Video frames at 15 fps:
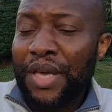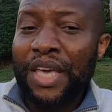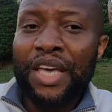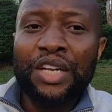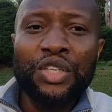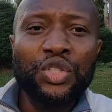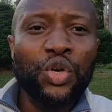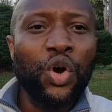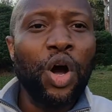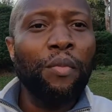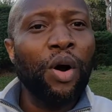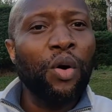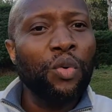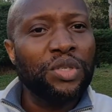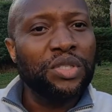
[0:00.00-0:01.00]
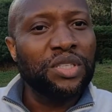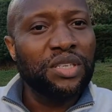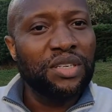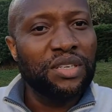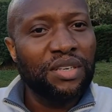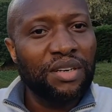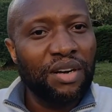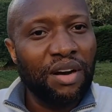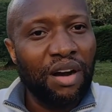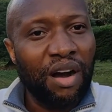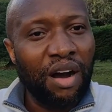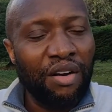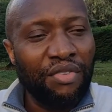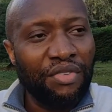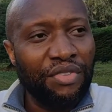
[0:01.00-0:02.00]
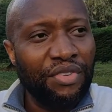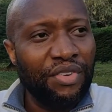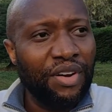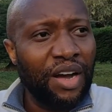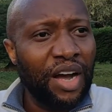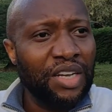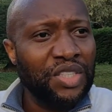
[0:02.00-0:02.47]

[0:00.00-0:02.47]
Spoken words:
begin to come out of